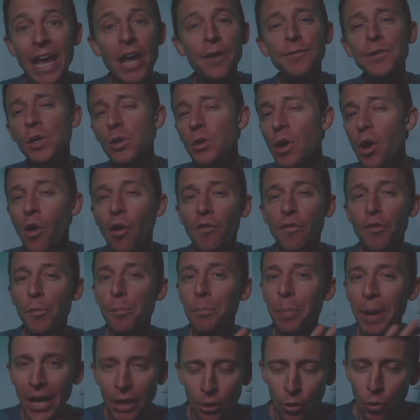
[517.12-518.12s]
If you know of a
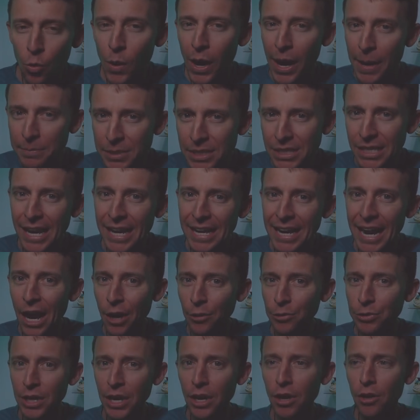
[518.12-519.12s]
better website
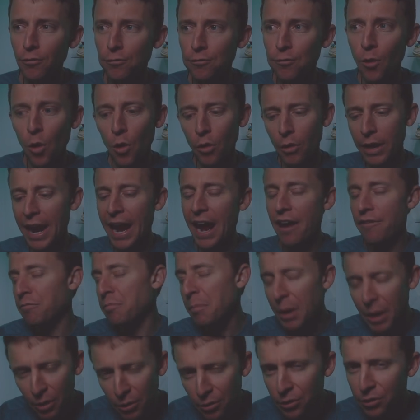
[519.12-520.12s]
out there for half
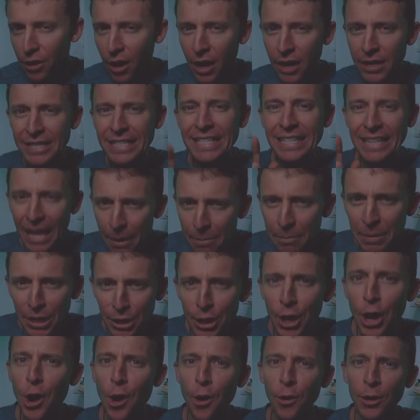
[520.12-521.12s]
marathons, let me
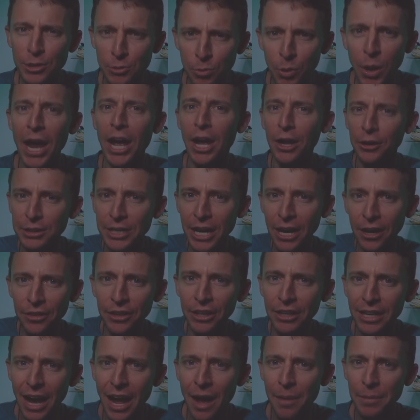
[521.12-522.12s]
know as well down in
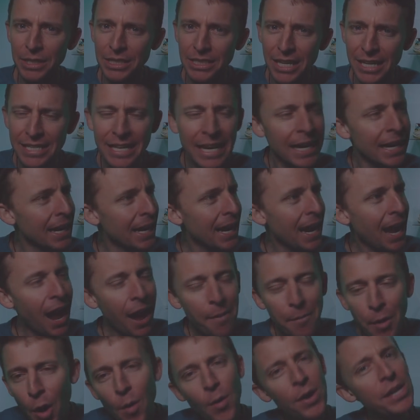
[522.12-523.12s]
the comments, because
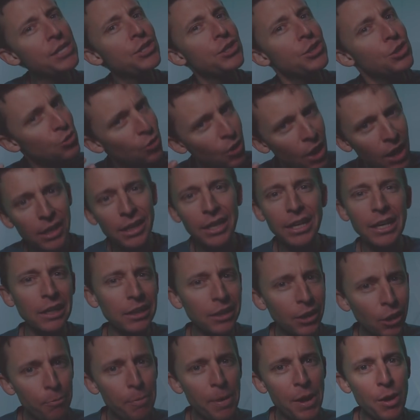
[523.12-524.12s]
I'm always struggling a
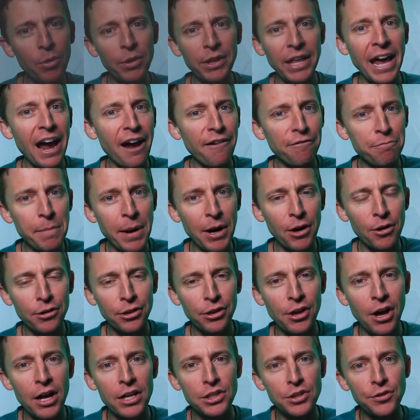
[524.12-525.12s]
little bit with half
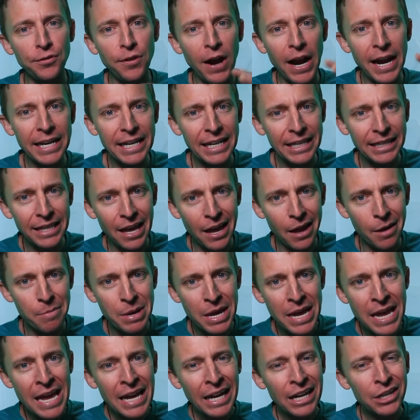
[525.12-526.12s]
marathons, finding
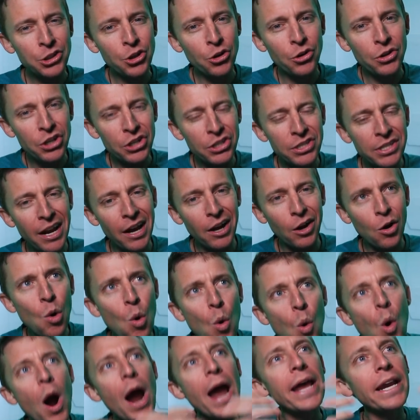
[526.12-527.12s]
them, because they're just not
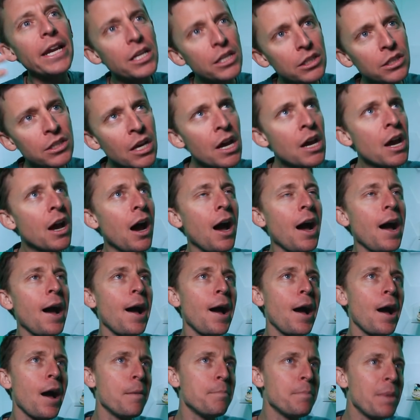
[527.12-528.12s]
quite as
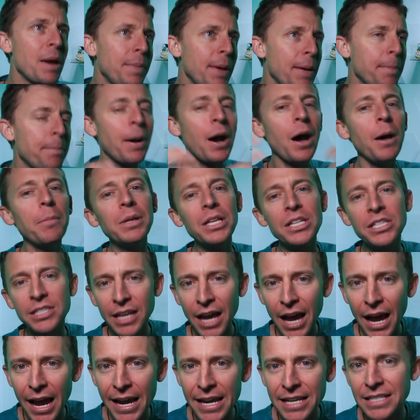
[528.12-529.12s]
uh, maybe
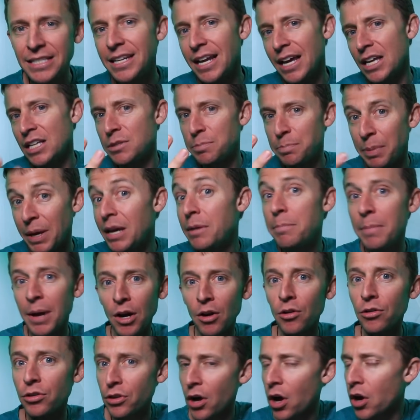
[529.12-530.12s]
publicized as big
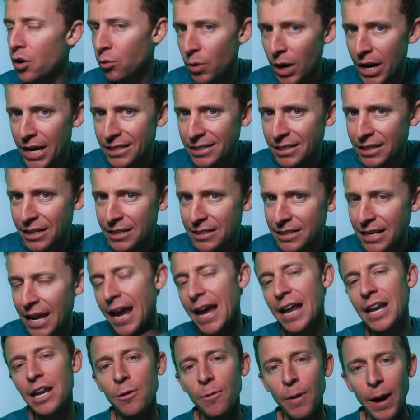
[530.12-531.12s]
marathon races.
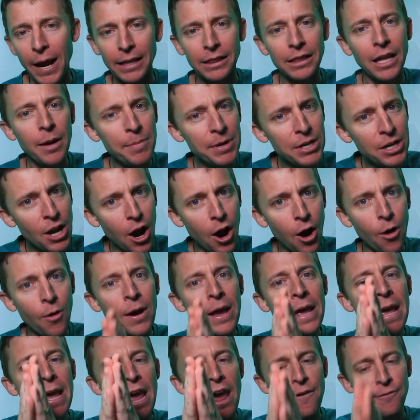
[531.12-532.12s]
Anyway, let me know
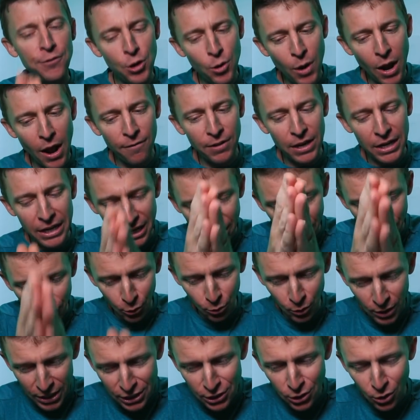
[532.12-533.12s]
if you have any
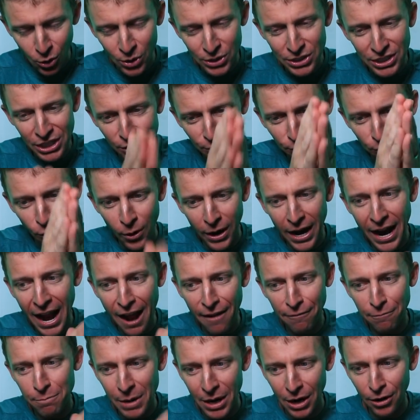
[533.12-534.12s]
other resources for
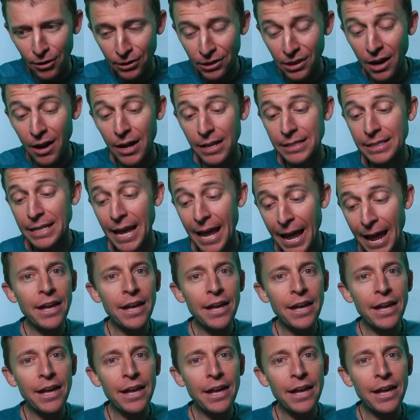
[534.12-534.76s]
half marathons.